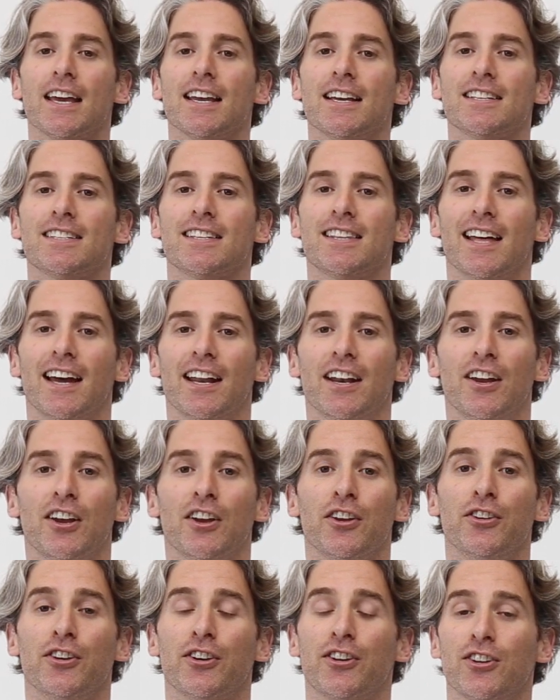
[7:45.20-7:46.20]
is
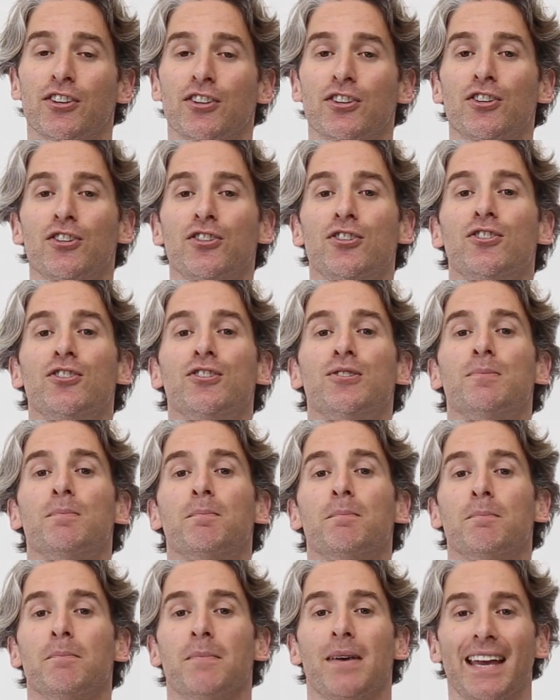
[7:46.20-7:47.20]
that you can use
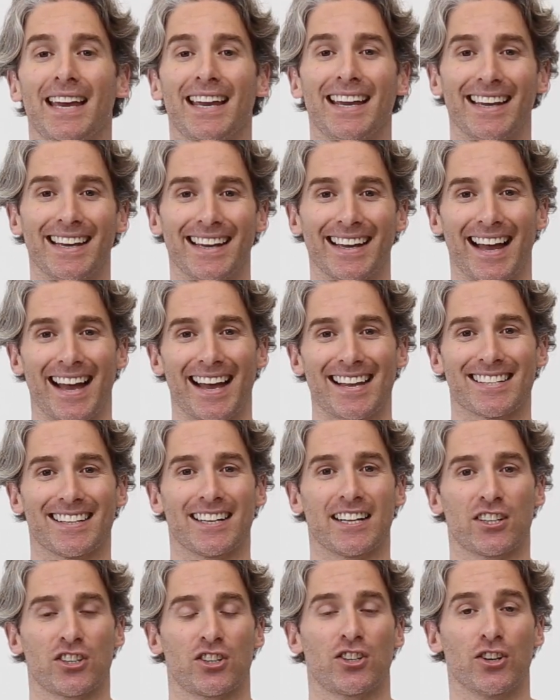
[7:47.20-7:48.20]
me as
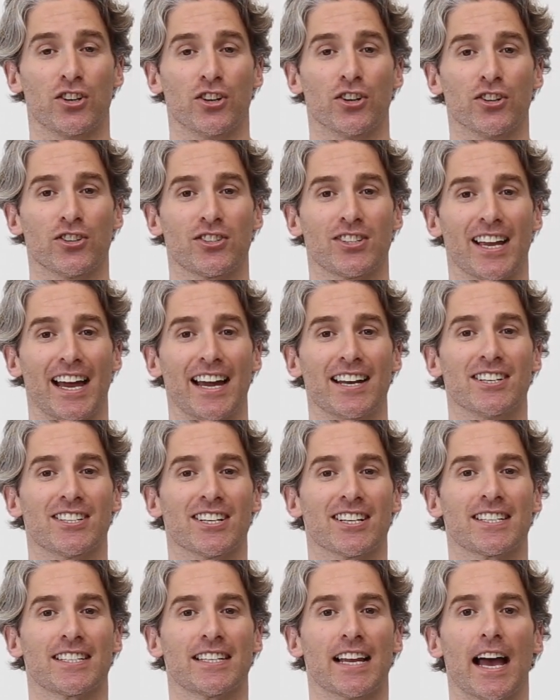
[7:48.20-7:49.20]
an excuse and
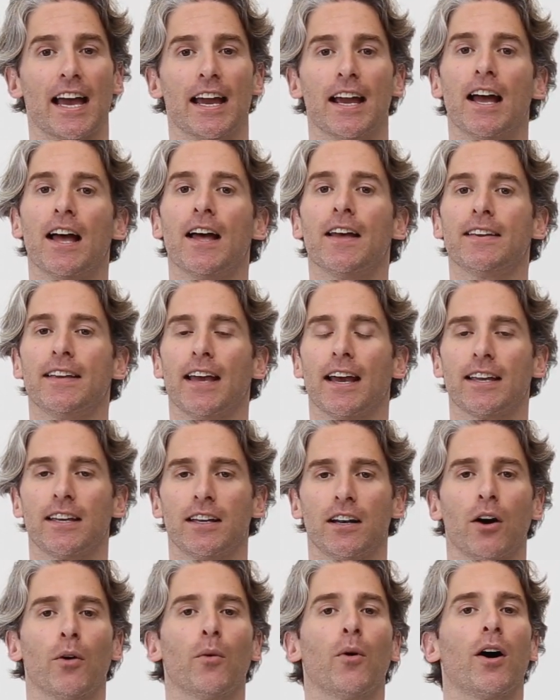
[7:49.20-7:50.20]
just say, yeah,
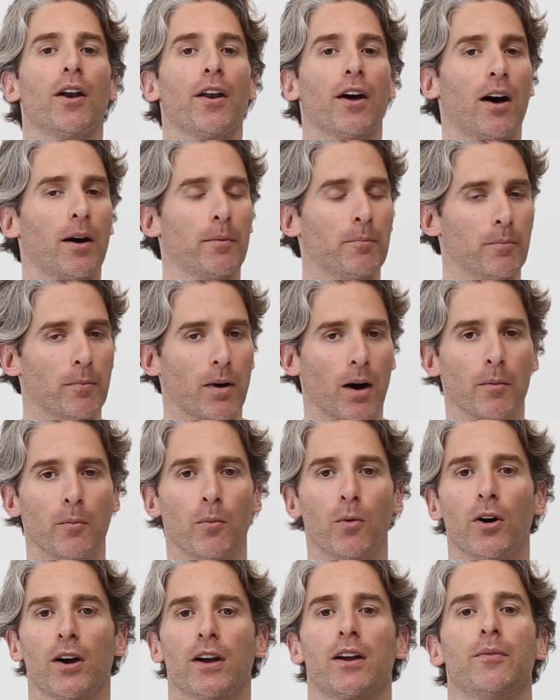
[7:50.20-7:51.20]
you know what,
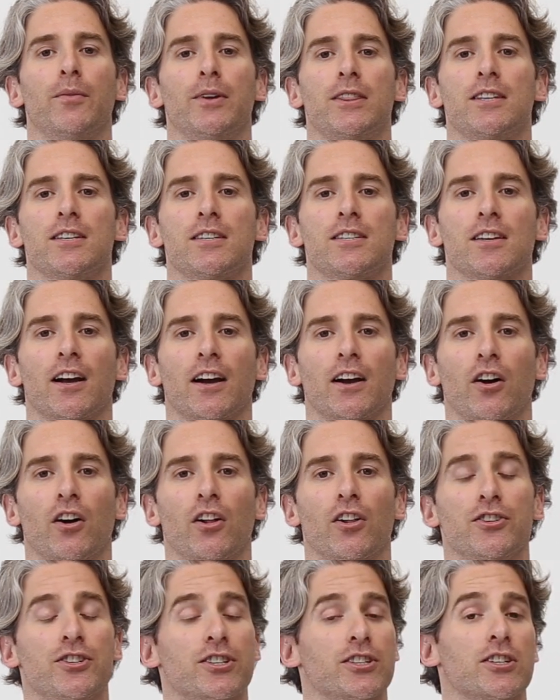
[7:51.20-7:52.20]
I'm working with this
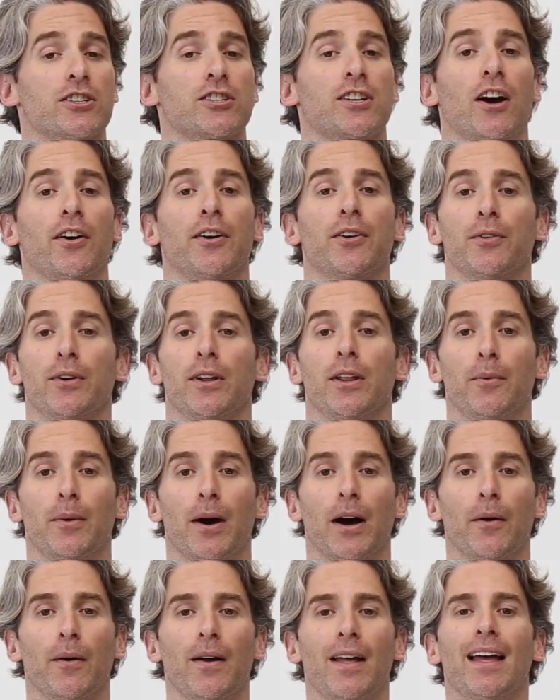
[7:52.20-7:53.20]
psychologist, it's going really
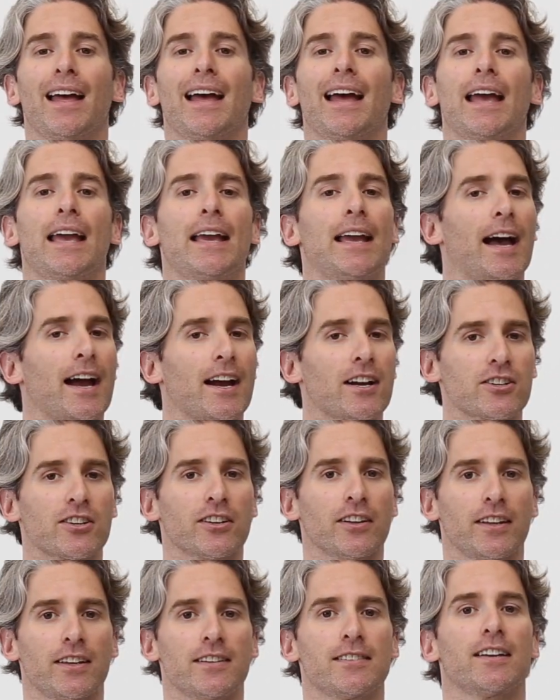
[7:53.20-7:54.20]
well. He
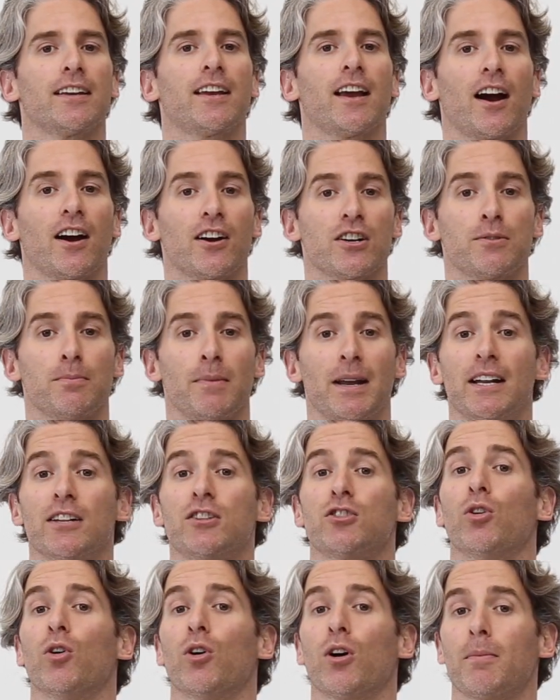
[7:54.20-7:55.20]
actually has encouraged me to
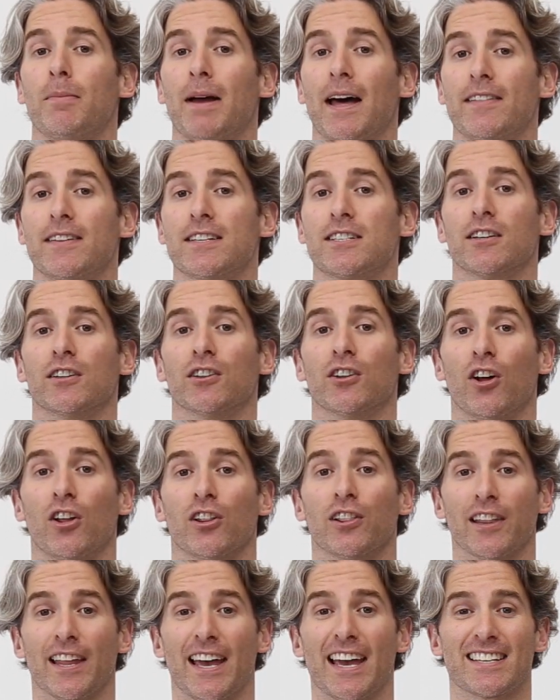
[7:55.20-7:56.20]
talk about this a
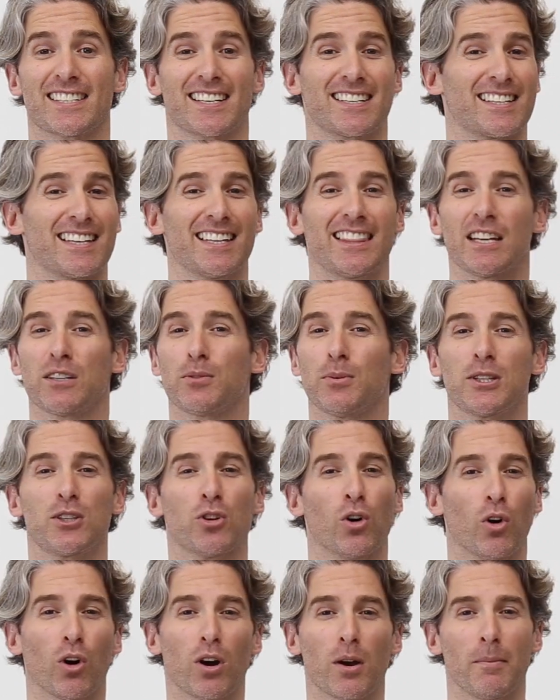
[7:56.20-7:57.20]
lot less because he thinks we
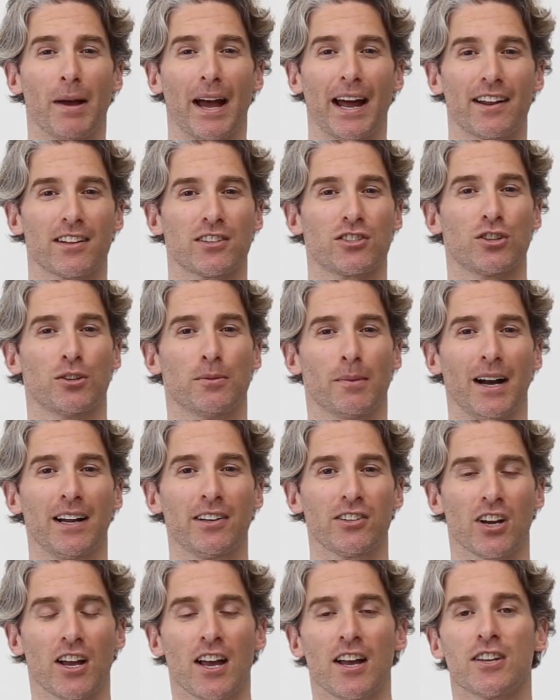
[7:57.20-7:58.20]
talk about it too
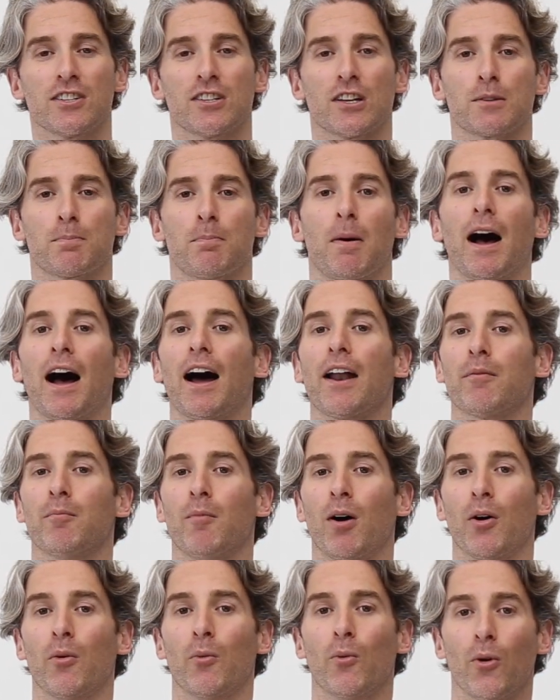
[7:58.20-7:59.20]
much. So it's part of
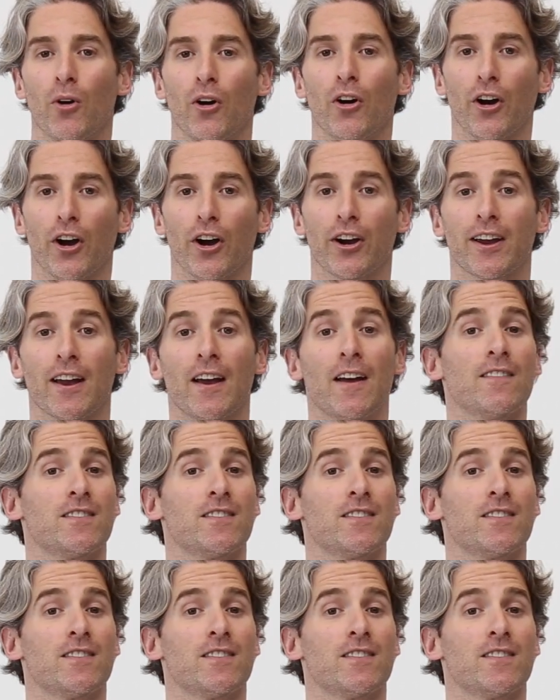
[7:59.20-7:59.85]
my work